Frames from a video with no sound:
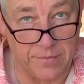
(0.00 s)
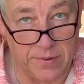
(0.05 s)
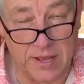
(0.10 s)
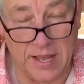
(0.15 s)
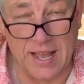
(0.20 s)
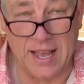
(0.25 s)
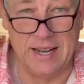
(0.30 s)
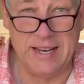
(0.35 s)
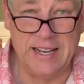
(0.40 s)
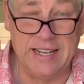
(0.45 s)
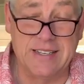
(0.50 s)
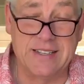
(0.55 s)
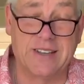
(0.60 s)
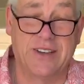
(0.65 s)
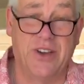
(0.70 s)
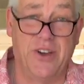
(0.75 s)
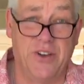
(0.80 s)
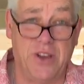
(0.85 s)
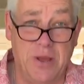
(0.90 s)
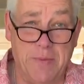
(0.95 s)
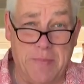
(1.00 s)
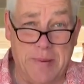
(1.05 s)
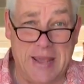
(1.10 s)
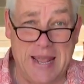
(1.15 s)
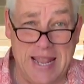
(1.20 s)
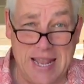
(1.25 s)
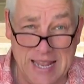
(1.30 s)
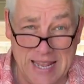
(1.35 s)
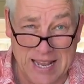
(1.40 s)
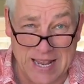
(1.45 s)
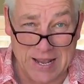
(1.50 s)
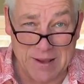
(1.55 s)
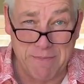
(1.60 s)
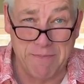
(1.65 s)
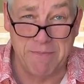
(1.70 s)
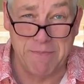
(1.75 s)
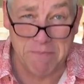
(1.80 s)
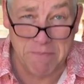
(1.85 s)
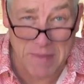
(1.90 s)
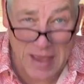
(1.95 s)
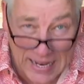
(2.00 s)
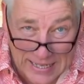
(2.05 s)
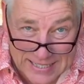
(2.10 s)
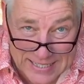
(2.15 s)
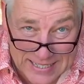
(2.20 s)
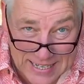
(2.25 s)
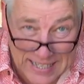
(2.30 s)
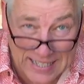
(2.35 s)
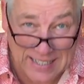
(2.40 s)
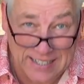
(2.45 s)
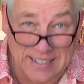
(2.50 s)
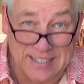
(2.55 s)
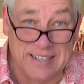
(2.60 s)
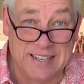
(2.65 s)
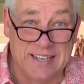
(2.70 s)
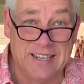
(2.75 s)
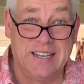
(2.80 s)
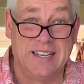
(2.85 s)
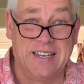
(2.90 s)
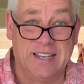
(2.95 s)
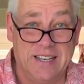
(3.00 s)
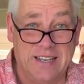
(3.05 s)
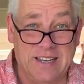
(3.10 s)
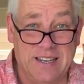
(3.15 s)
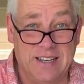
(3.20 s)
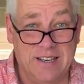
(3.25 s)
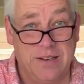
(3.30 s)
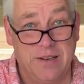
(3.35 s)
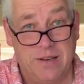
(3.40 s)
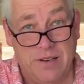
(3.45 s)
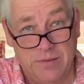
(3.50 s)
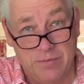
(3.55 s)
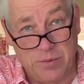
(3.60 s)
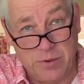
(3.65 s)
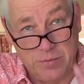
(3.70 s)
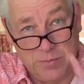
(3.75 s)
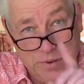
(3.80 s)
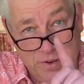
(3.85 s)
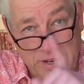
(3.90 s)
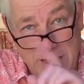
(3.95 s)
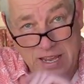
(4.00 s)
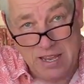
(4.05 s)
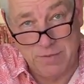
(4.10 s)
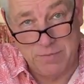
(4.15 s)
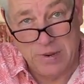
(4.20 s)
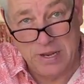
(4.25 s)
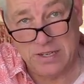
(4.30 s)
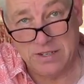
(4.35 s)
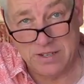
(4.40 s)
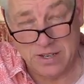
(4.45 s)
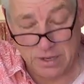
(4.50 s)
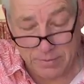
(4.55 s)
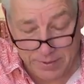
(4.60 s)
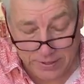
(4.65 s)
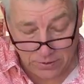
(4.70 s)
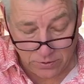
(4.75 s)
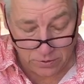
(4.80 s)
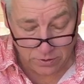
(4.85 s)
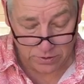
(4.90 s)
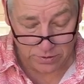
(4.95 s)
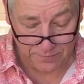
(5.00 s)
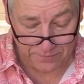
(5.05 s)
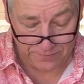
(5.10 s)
and it's going to be messy. But believe me, it's going to be good.